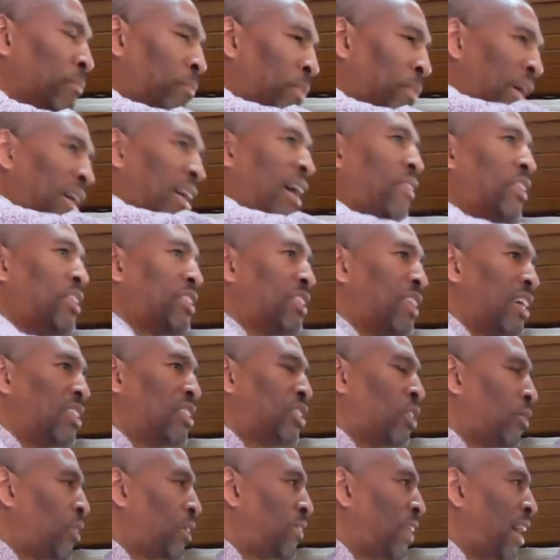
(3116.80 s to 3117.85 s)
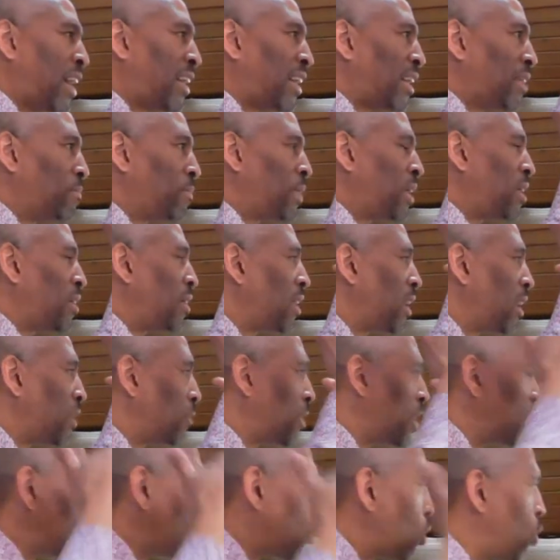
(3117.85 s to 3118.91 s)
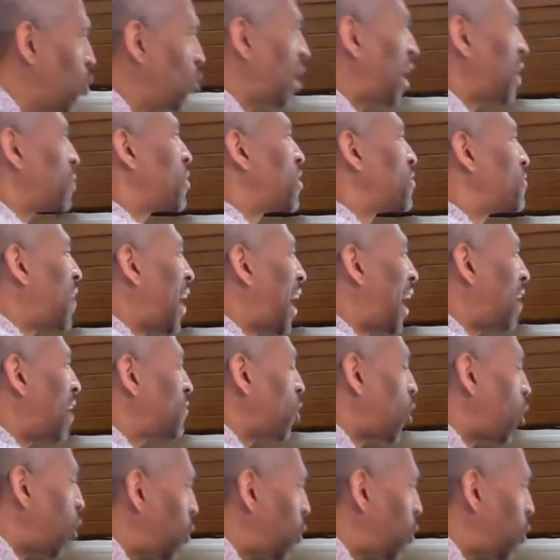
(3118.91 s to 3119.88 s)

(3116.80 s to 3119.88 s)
bring others in so that they can be renewed and revived